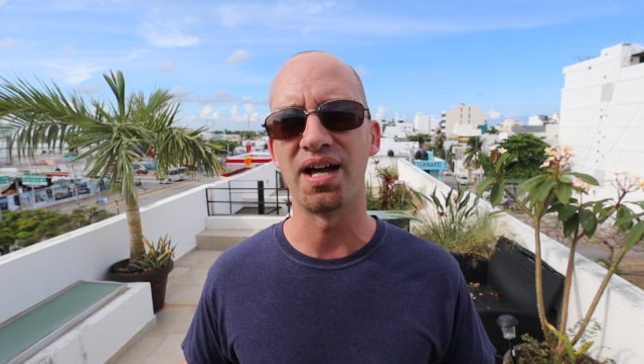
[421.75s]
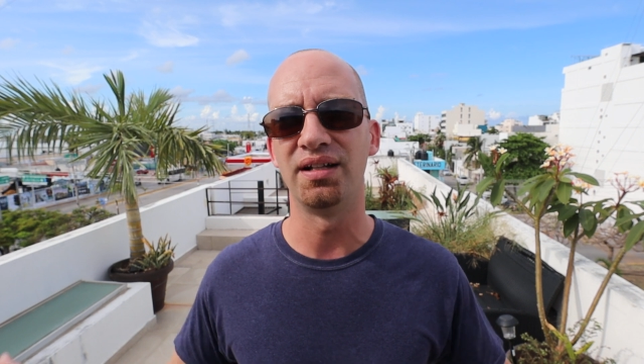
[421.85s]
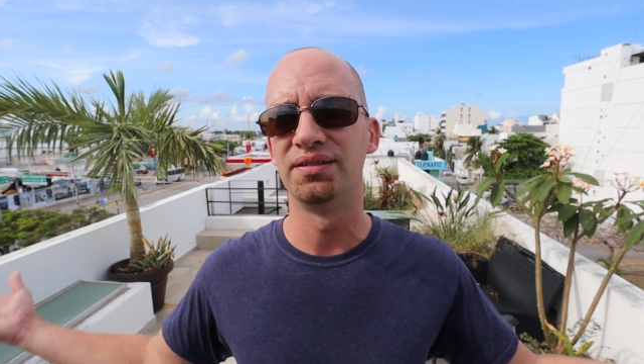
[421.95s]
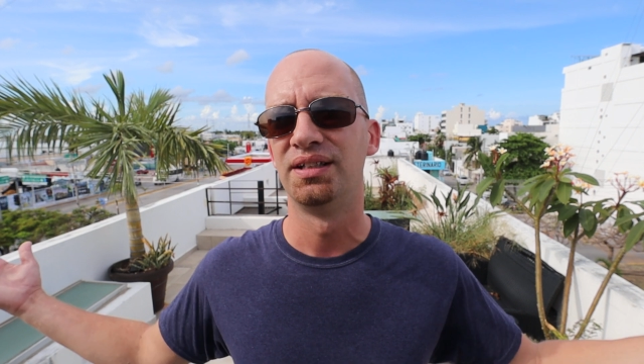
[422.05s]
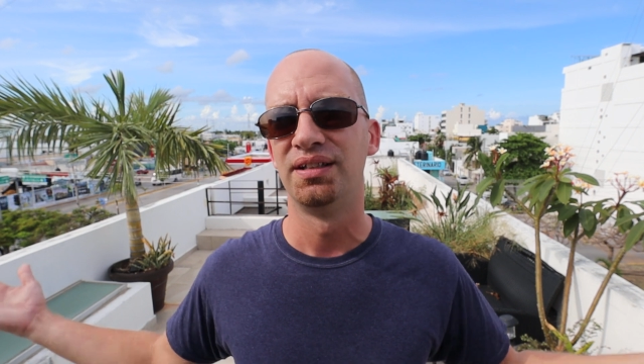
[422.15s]

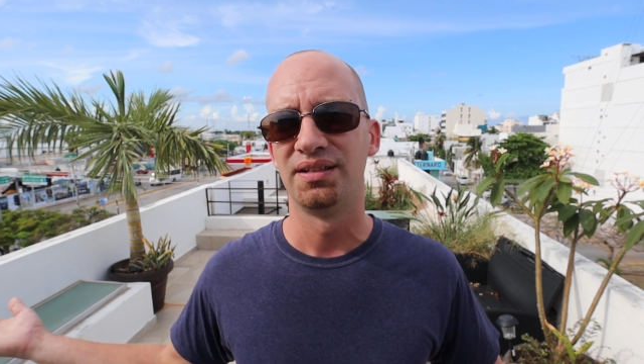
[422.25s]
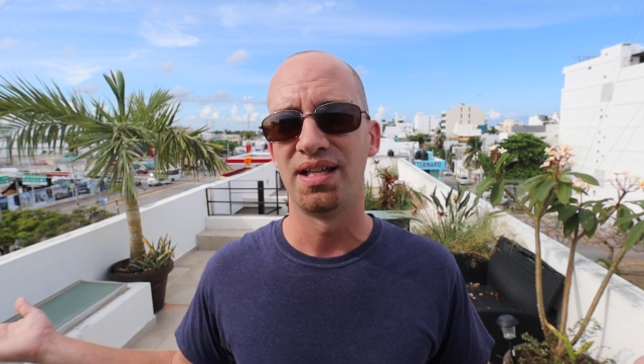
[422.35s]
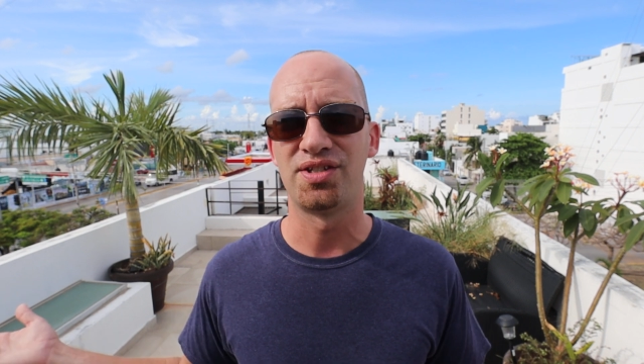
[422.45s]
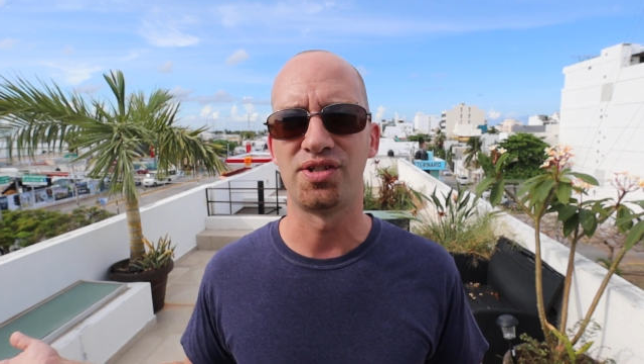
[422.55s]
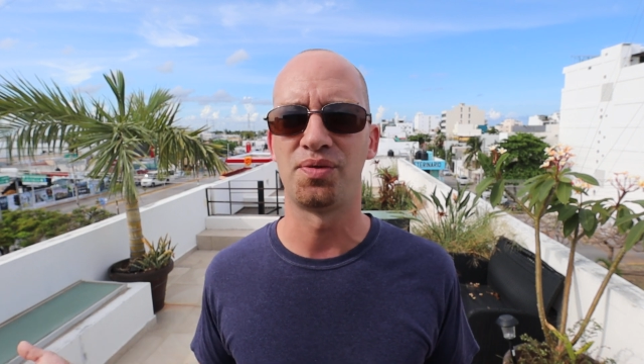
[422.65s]
hot.
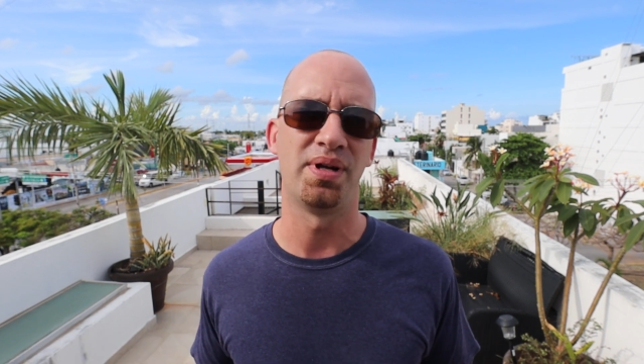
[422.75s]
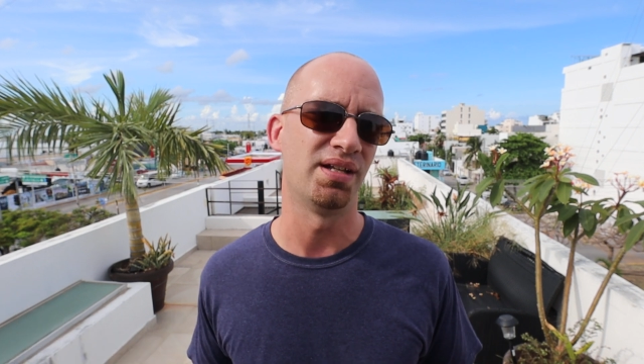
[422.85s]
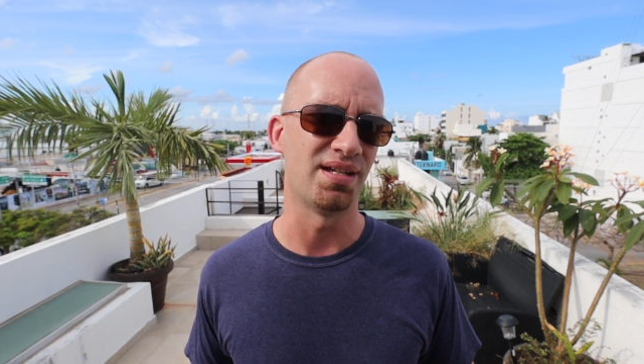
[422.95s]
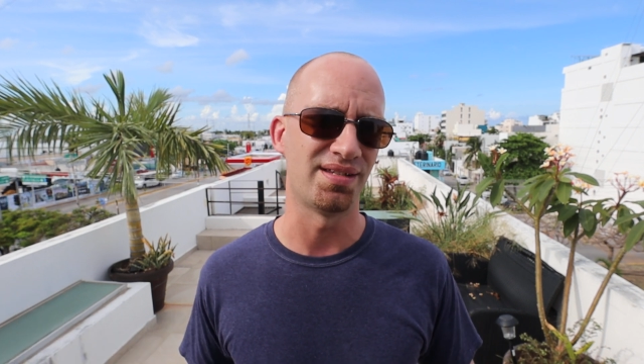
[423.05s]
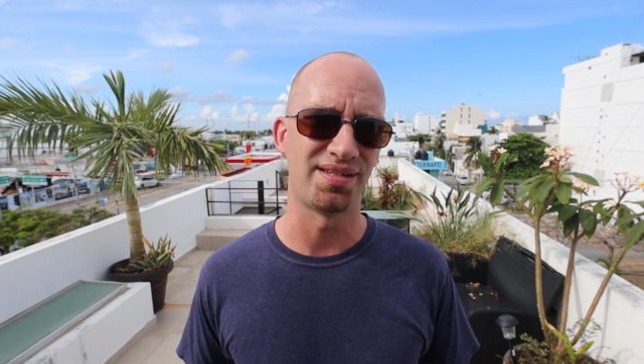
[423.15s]
It's just the way
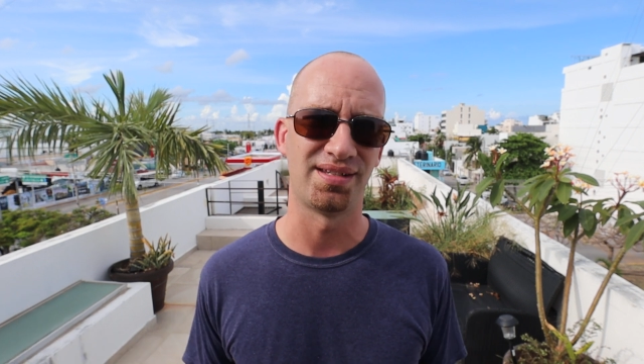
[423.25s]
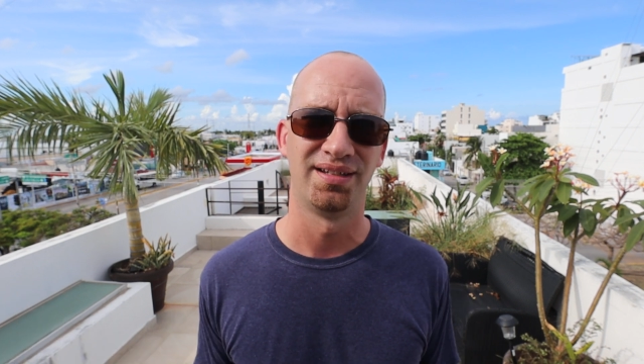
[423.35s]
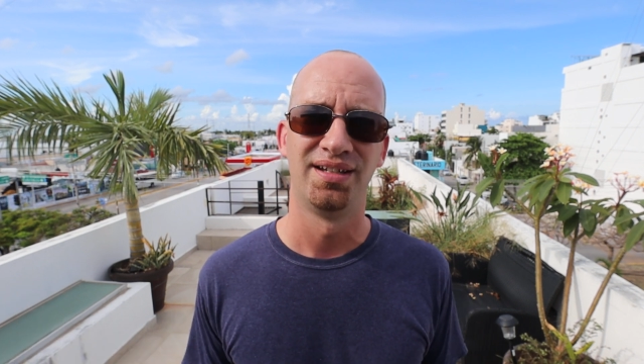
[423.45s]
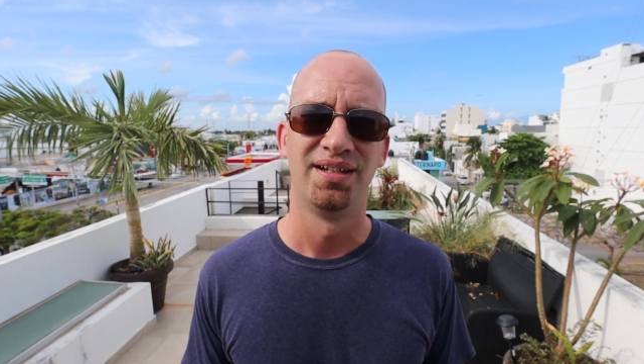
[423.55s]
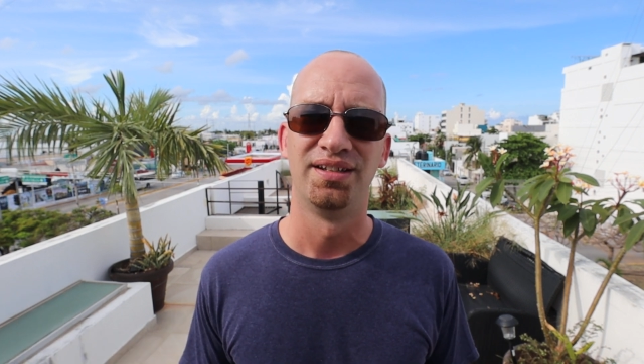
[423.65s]
it is.
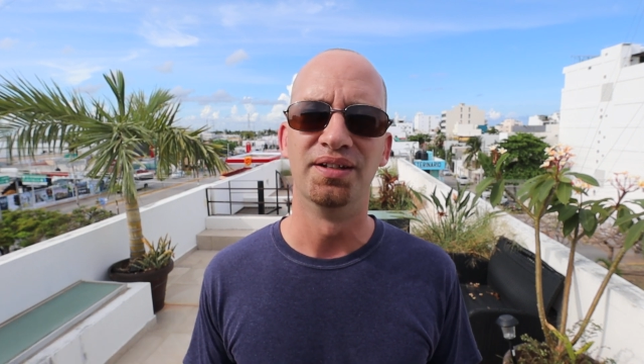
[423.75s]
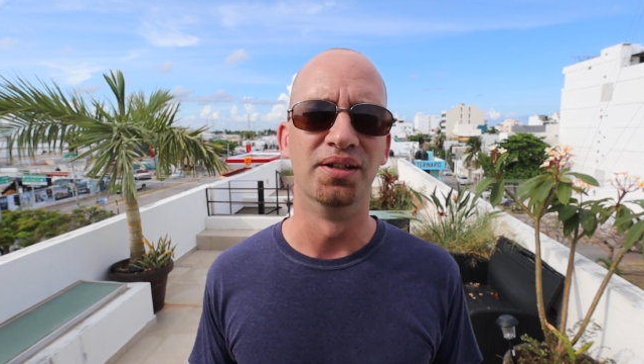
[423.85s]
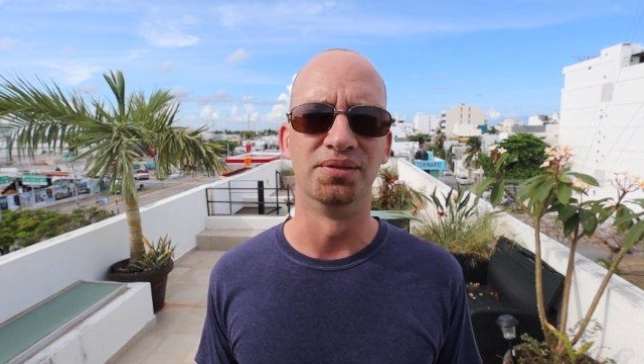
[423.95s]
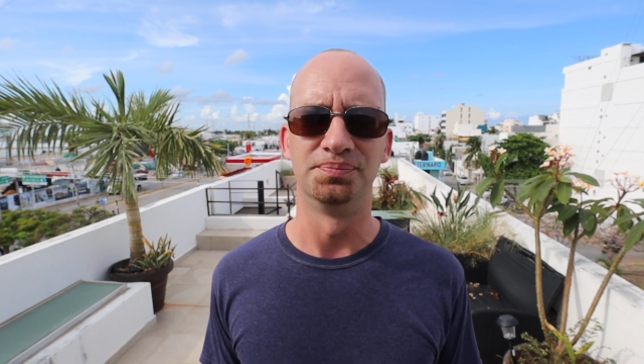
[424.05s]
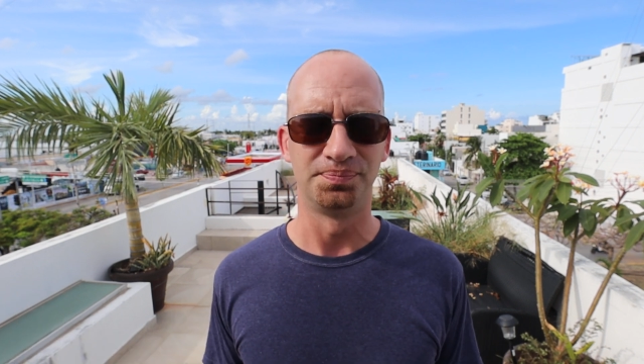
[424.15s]
You
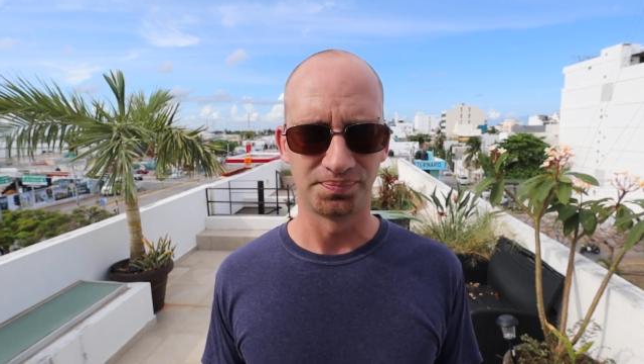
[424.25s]
know.